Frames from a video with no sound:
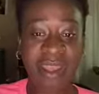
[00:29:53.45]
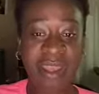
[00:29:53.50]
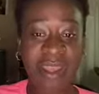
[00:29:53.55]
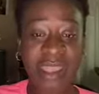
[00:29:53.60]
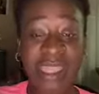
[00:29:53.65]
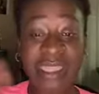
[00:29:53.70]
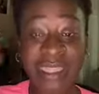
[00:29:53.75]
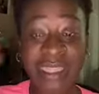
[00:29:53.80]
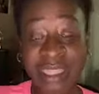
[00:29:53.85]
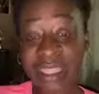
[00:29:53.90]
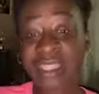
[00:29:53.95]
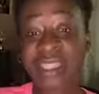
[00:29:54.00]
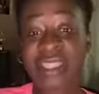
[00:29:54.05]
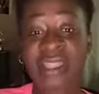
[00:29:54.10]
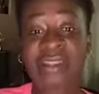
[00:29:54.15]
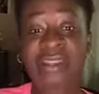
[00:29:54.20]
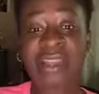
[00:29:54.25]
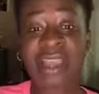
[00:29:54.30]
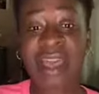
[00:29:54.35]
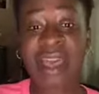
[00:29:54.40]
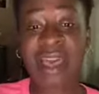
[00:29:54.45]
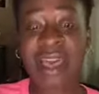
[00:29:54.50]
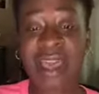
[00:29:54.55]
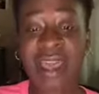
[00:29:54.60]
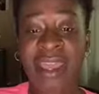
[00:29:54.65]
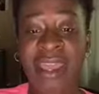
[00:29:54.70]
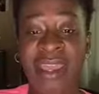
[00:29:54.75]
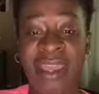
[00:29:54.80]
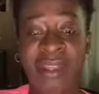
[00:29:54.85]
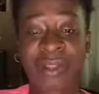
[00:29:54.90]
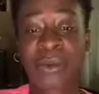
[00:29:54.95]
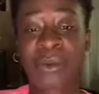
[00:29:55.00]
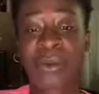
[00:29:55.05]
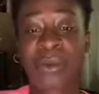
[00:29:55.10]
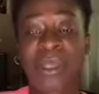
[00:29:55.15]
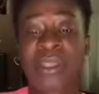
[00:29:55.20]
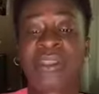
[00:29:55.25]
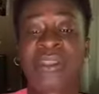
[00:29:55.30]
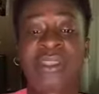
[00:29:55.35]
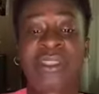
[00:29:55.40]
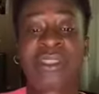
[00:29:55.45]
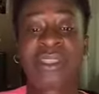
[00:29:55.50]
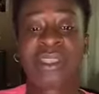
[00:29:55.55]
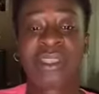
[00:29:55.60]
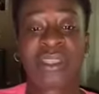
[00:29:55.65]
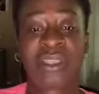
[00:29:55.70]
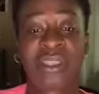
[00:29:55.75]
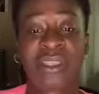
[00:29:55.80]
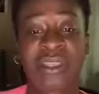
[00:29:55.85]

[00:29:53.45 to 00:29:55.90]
it's easy on the eye and quick to see?